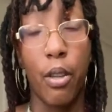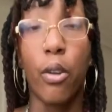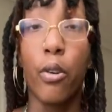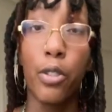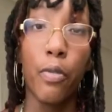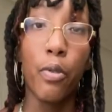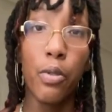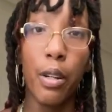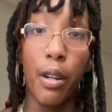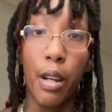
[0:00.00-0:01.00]
and those are the
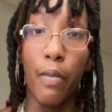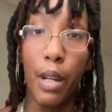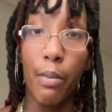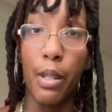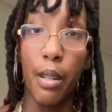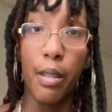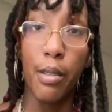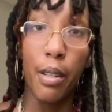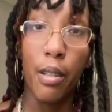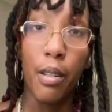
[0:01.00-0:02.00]
foods that are high in vitamin A
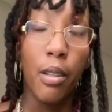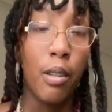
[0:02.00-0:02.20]
and D.